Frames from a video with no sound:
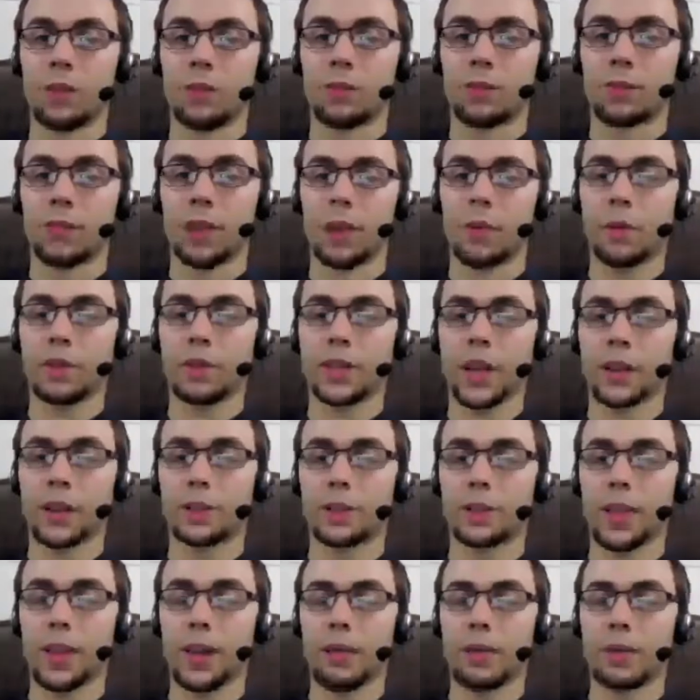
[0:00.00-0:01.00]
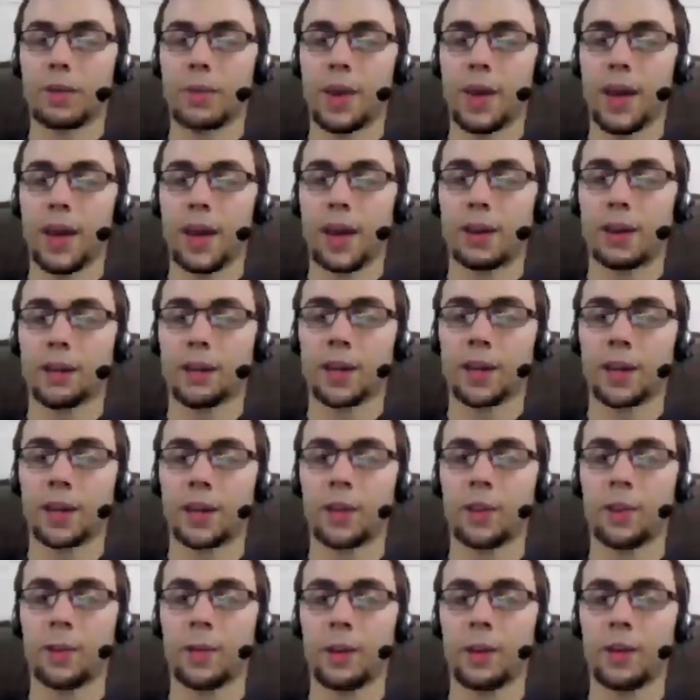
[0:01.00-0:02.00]
That was actually, that was bad. That
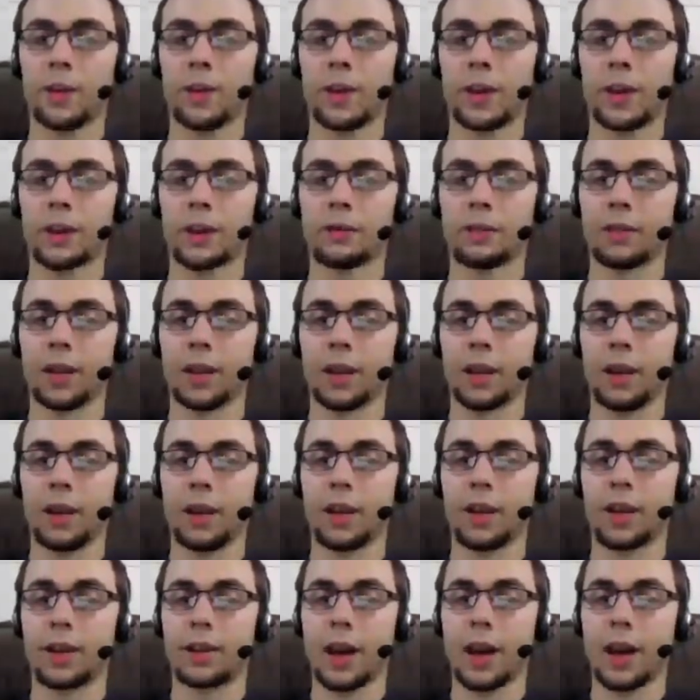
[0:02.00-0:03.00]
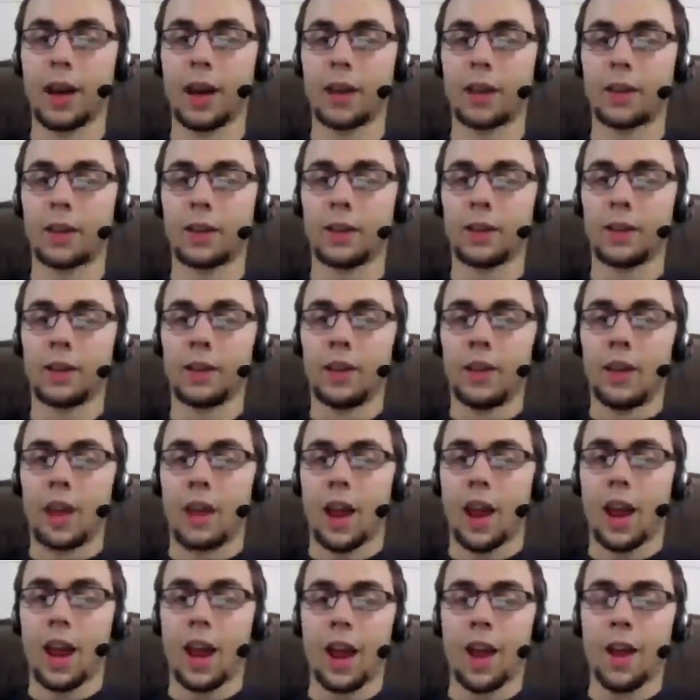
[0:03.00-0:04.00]
could have been a crit, and I could have died.
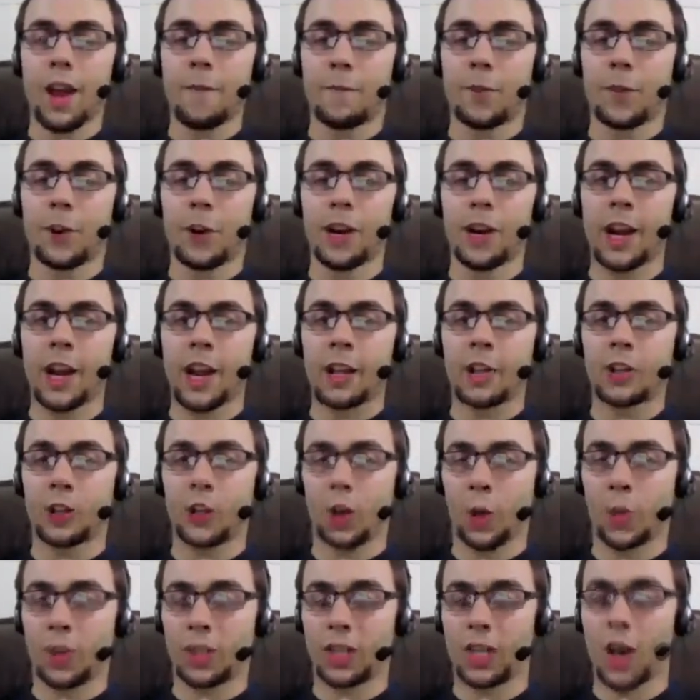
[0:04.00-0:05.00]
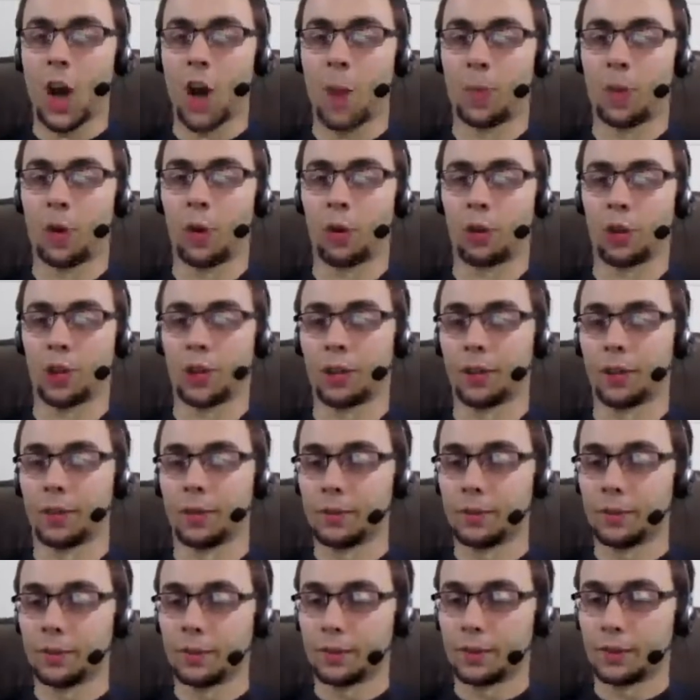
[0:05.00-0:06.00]
And Fernand's group is now approaching.
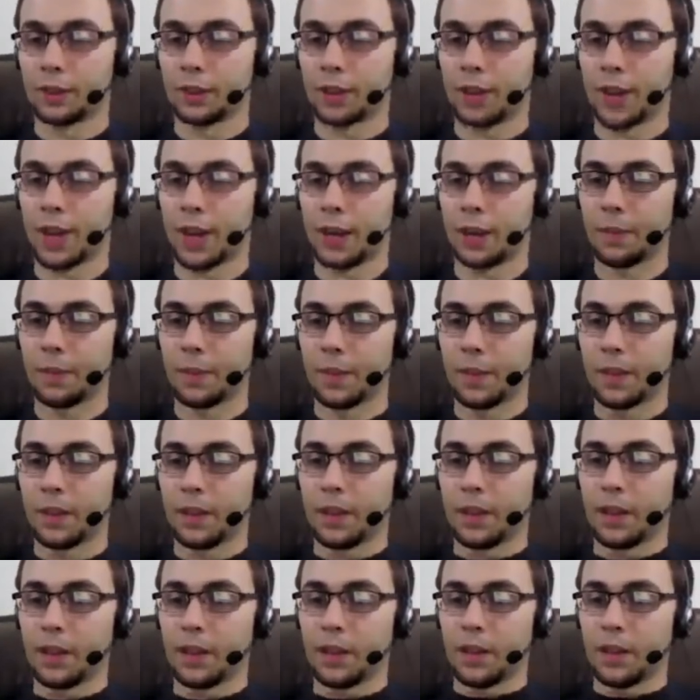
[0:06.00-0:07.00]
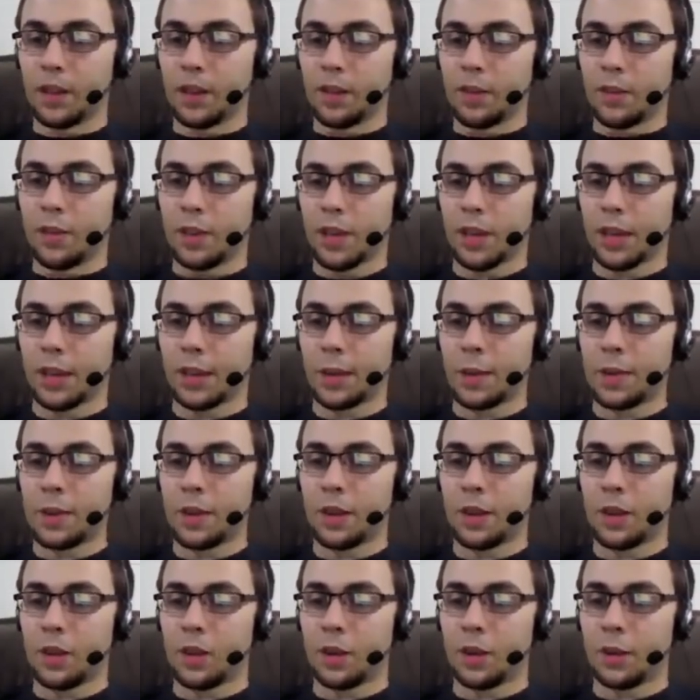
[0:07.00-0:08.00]
Great. I feel like I would be
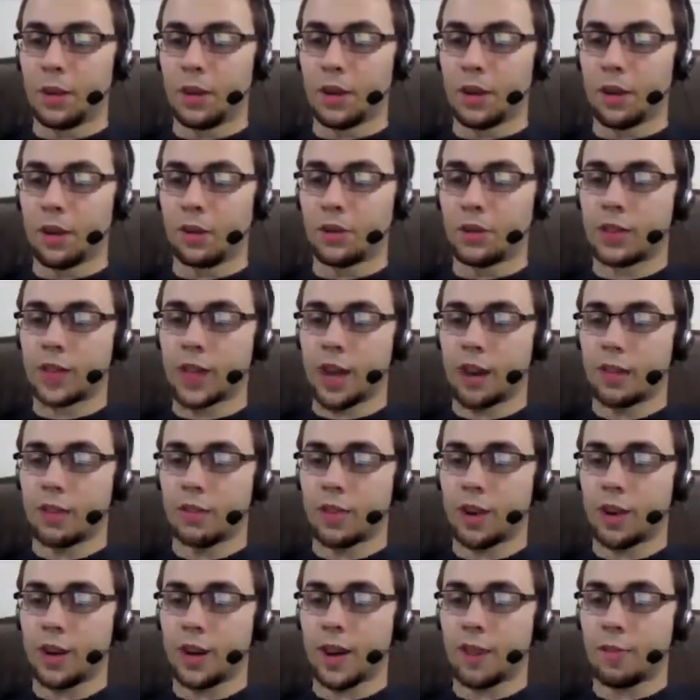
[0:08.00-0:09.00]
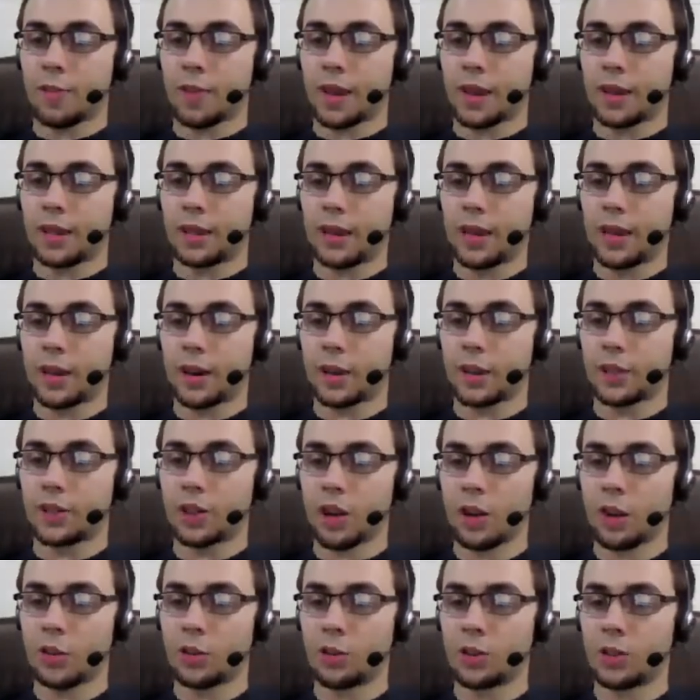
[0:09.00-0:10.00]
the only one here who's not afraid to have my clerics
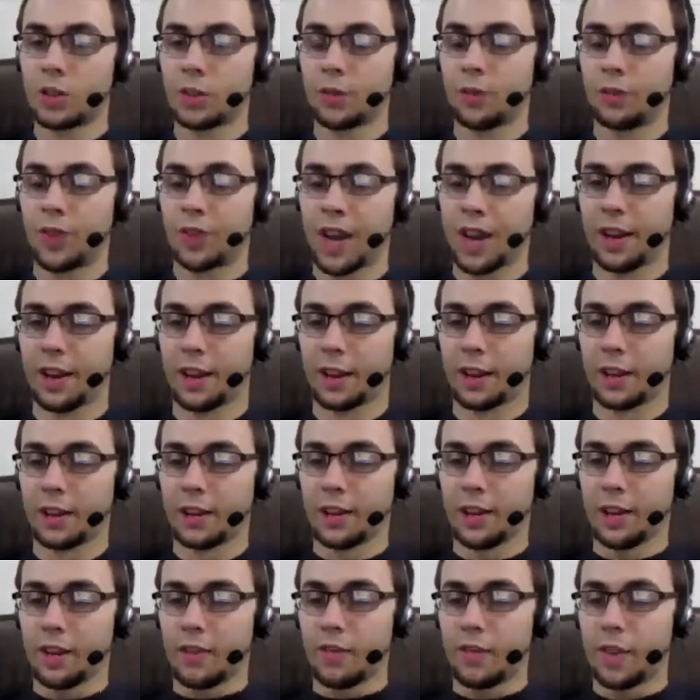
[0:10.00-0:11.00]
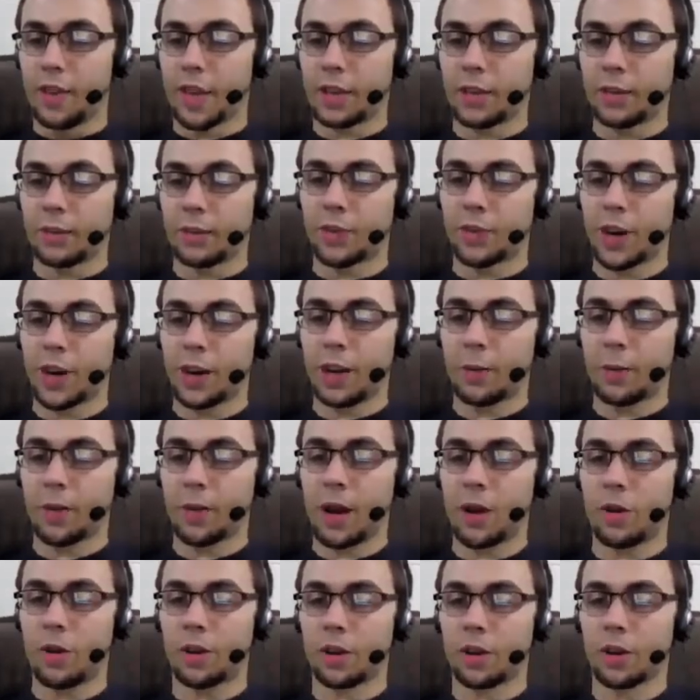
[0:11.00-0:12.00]
also some fighting. He has some frightening
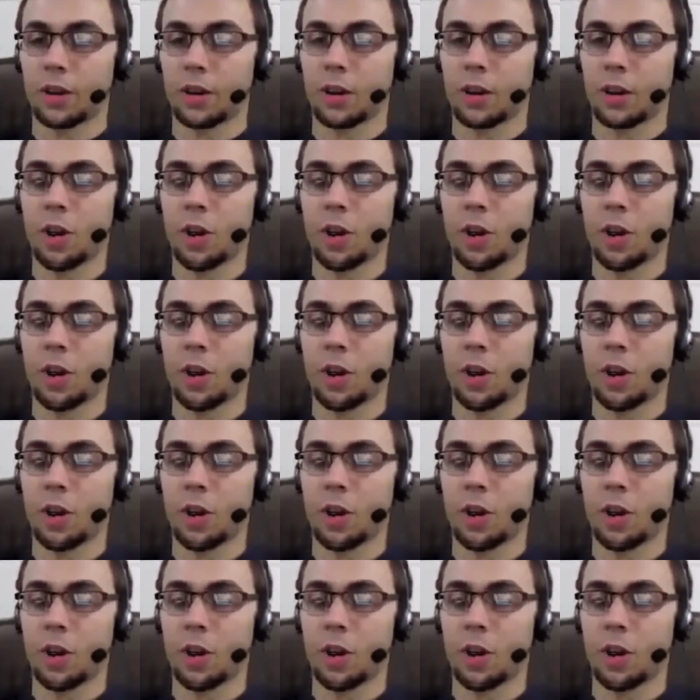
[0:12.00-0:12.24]
power to her.